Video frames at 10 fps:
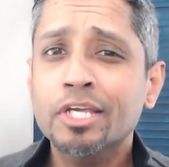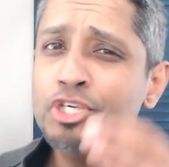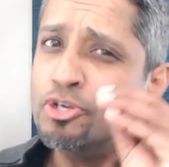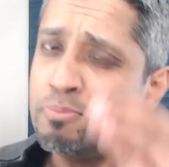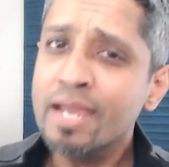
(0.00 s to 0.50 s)

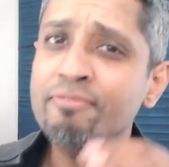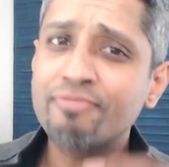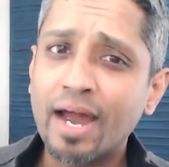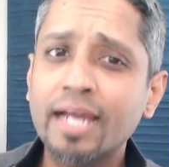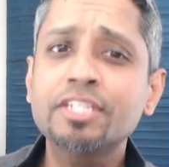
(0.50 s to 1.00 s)
you may
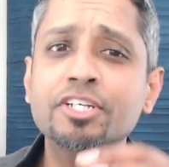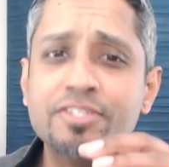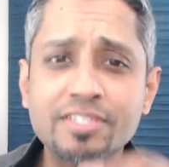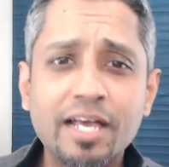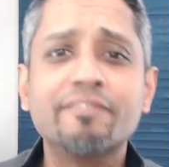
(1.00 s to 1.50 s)
find
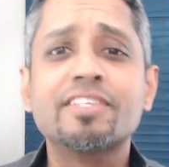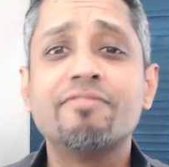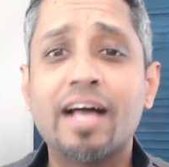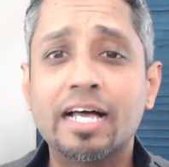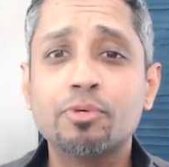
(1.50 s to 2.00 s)
yourselves
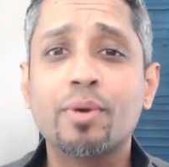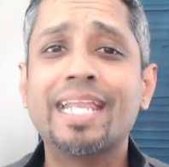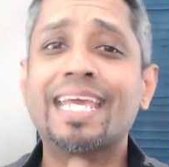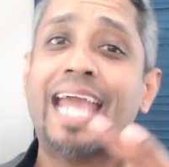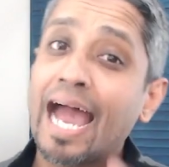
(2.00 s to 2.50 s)

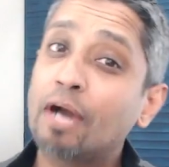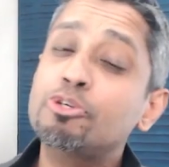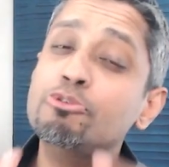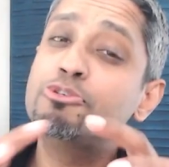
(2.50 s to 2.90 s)
evaluating how you